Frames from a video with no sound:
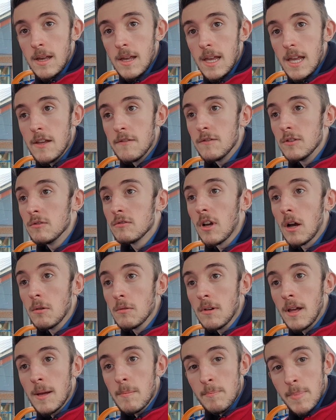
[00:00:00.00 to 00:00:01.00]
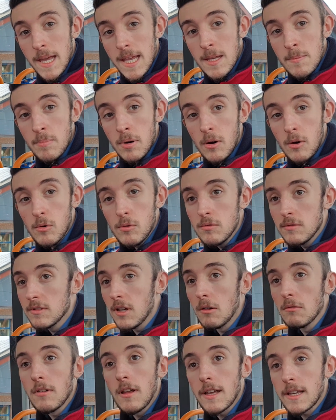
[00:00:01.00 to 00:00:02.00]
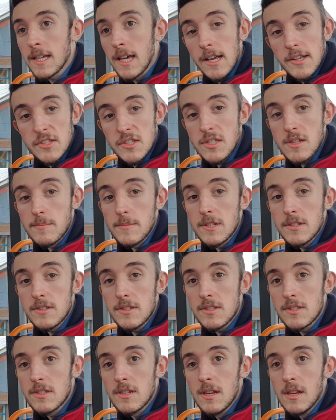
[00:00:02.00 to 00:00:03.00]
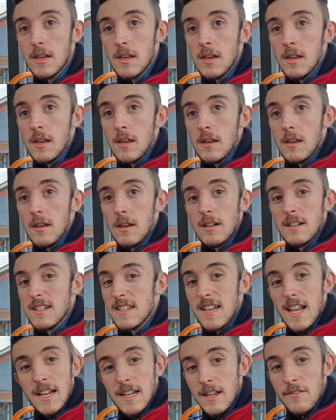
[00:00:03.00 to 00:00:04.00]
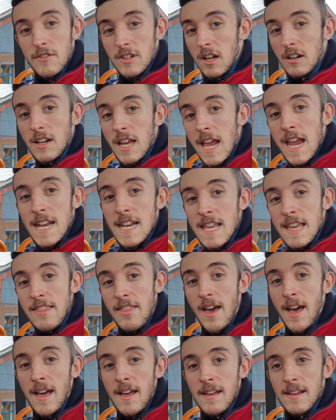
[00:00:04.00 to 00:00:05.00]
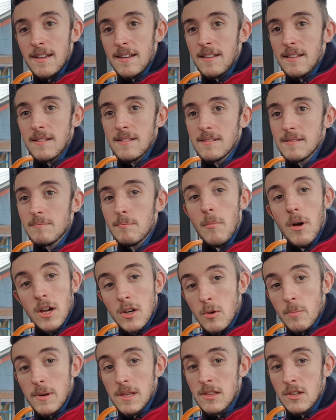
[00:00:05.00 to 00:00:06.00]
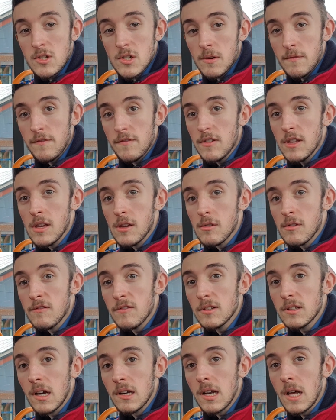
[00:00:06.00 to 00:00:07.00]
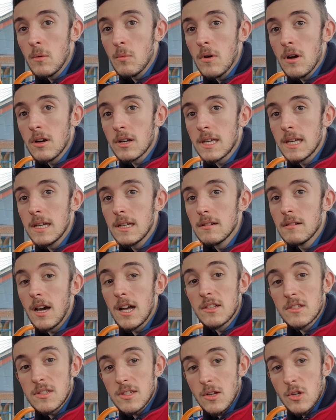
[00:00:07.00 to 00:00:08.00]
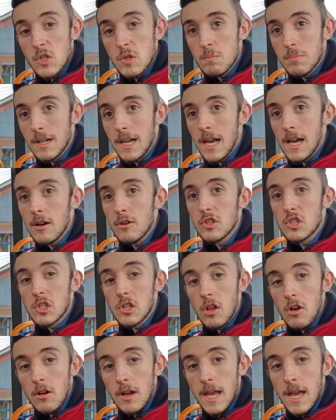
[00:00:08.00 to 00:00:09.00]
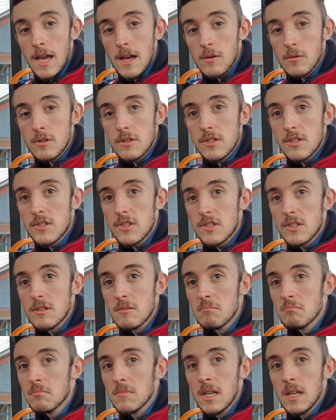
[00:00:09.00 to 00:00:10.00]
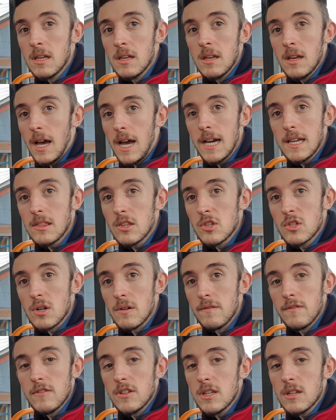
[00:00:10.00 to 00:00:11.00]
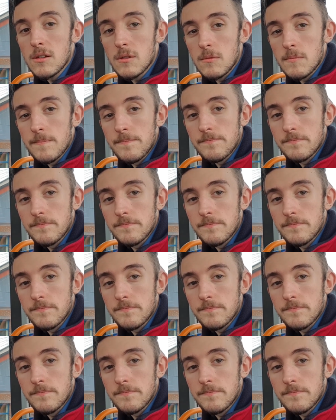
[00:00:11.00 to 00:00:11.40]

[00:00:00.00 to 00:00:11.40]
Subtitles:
If you don't like people, don't like customers, if you don't like any of that, might not be the job for you. If you don't like working unsociable hours, long hours, ain't the job for you.